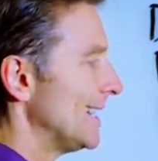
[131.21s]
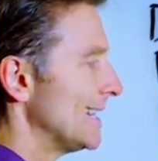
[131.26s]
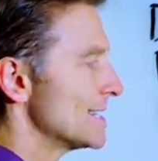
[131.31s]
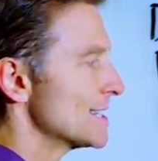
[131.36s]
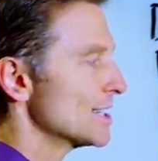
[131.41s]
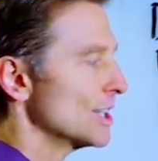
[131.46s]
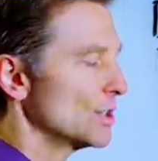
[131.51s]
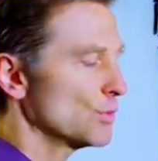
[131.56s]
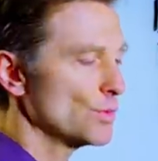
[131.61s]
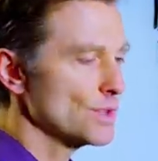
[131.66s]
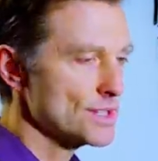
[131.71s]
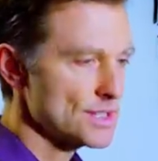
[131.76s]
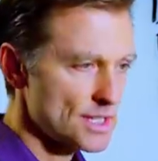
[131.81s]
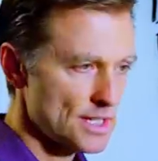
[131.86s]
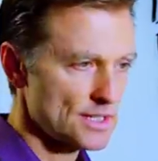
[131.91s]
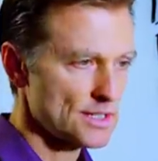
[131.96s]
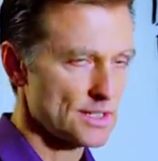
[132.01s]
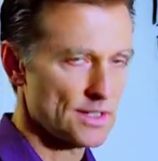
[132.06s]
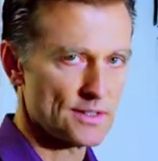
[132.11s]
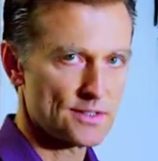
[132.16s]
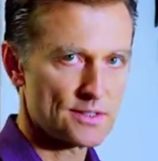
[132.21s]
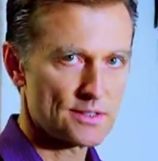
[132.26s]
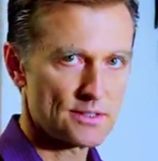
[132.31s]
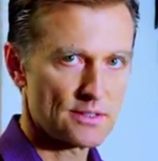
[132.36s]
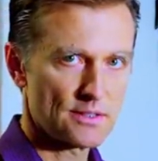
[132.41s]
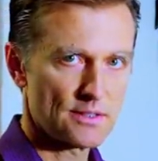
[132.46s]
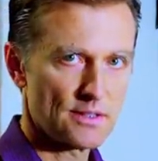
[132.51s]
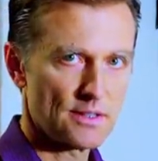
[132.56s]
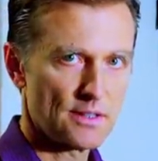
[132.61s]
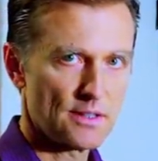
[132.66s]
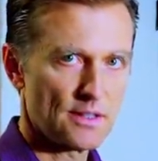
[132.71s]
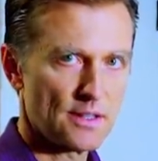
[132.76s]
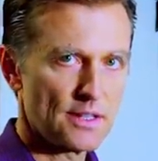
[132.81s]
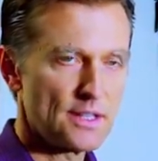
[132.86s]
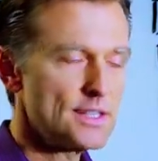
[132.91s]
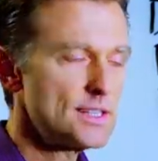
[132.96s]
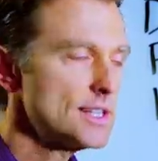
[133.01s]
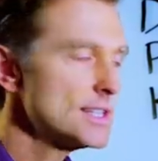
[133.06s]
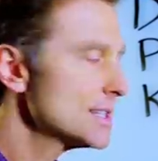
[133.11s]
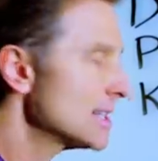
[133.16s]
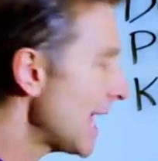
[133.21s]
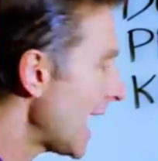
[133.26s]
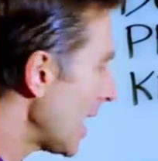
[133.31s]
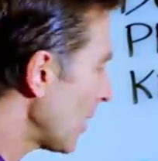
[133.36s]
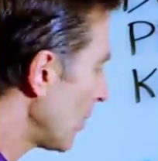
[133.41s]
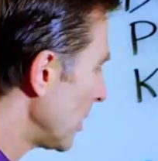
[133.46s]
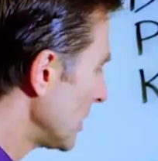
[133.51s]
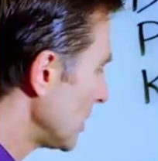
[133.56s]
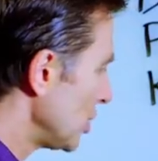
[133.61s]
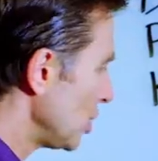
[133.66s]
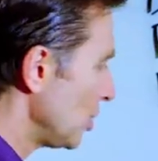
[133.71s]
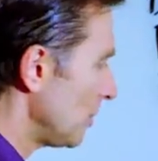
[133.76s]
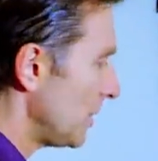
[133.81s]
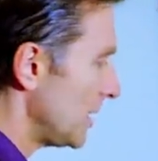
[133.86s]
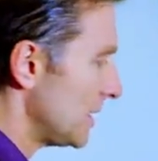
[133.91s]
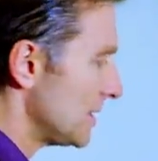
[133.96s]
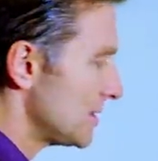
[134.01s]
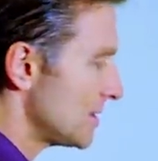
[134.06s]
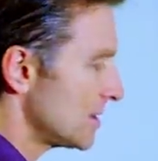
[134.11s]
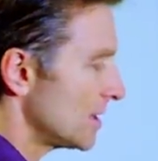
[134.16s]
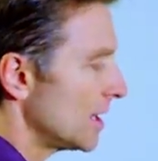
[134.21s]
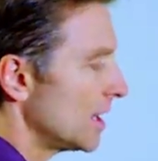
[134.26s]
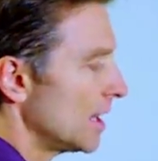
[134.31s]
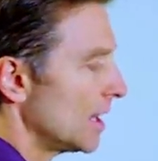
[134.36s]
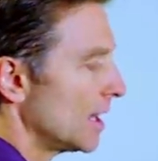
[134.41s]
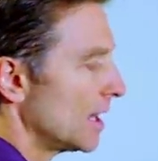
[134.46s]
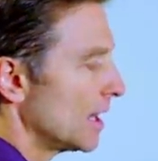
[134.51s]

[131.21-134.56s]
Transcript: insulin resistance. This is not what humans